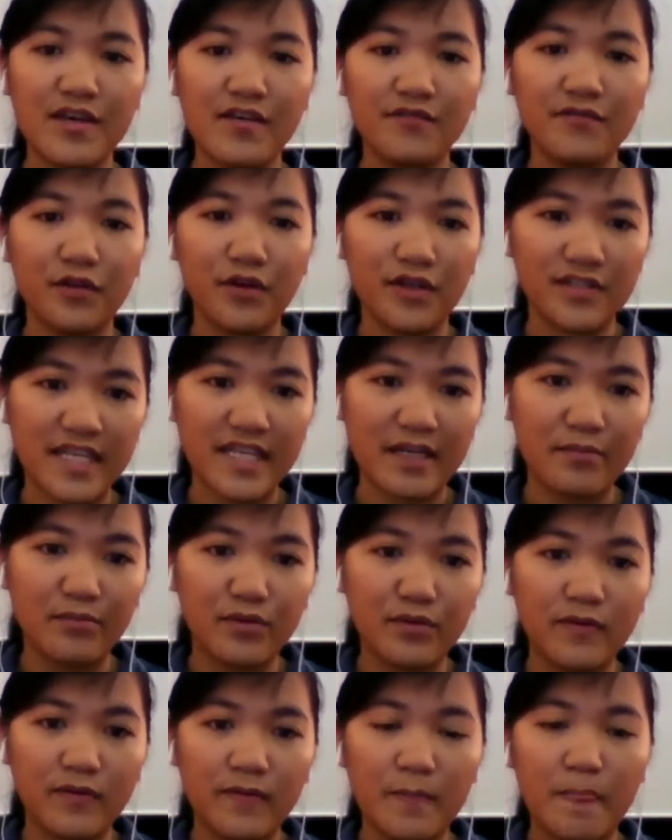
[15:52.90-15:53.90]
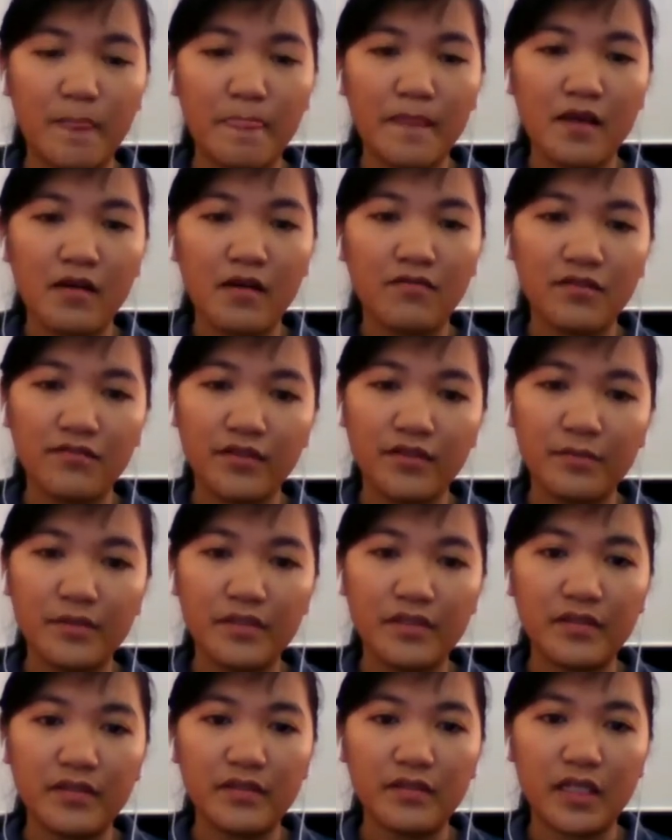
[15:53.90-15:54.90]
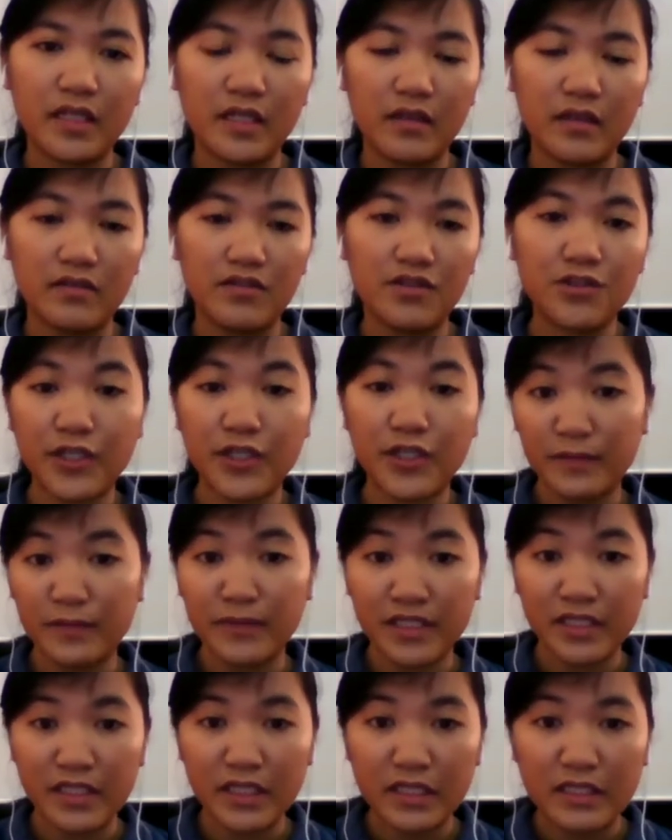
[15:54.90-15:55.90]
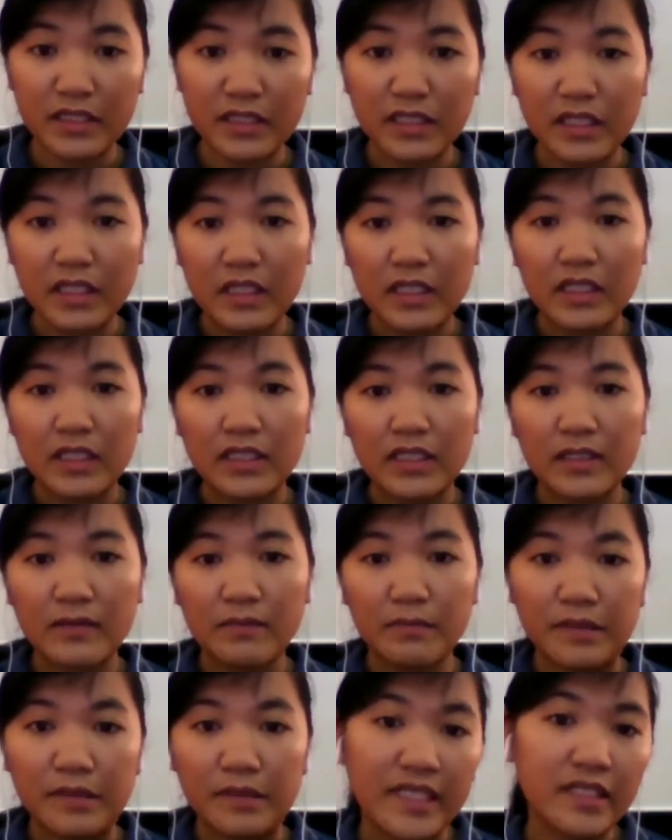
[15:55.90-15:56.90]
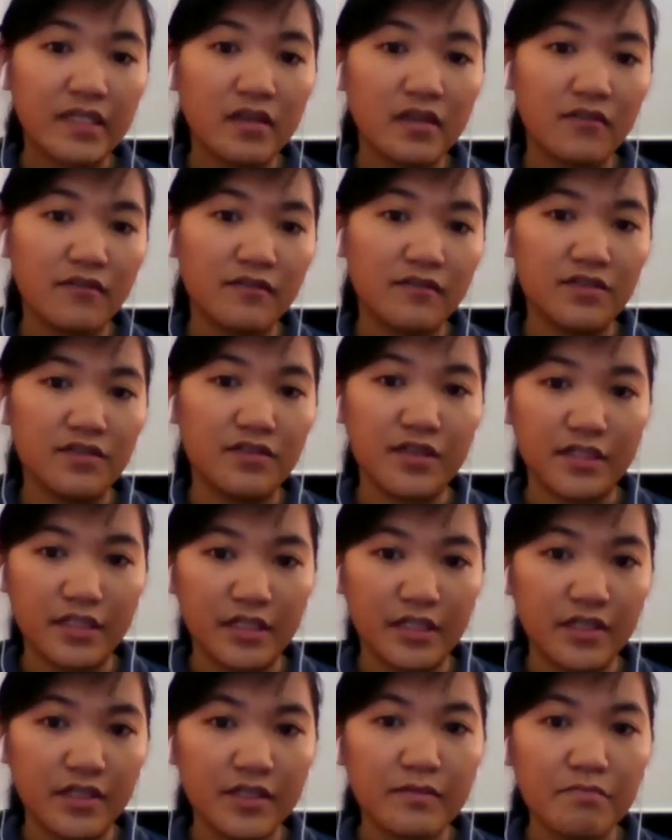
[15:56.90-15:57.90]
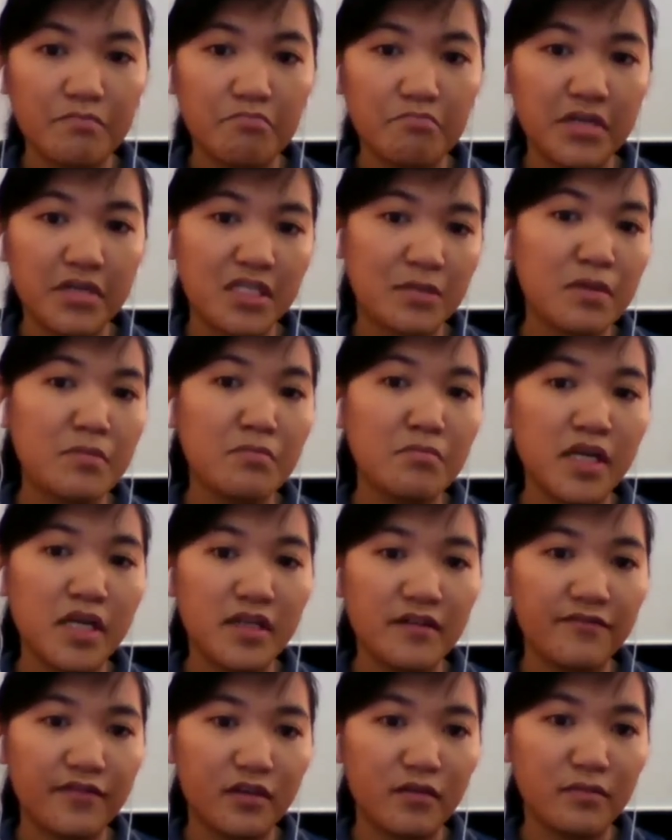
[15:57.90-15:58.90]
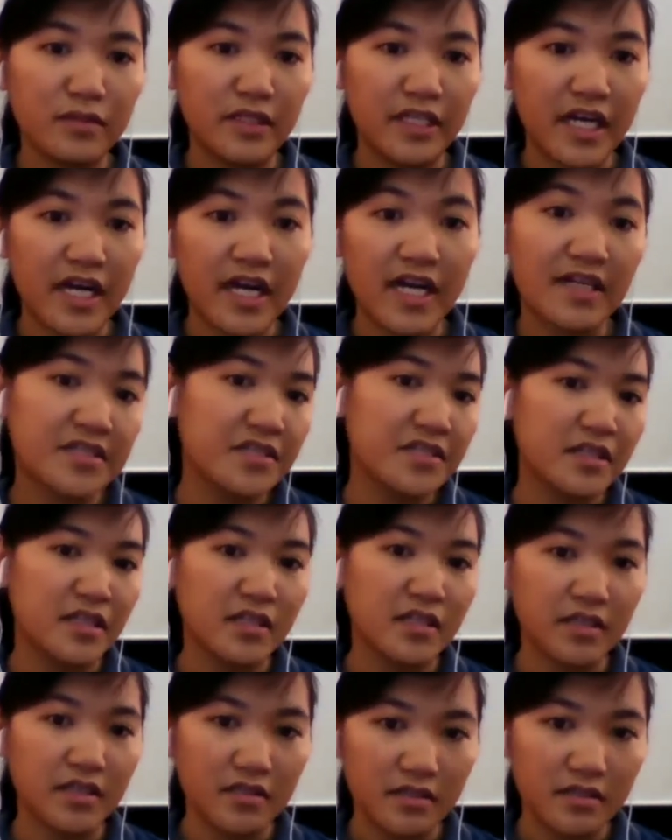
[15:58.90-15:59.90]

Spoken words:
For example, when we build a shredder machine, the blade of the shredders must be made from the hard stainless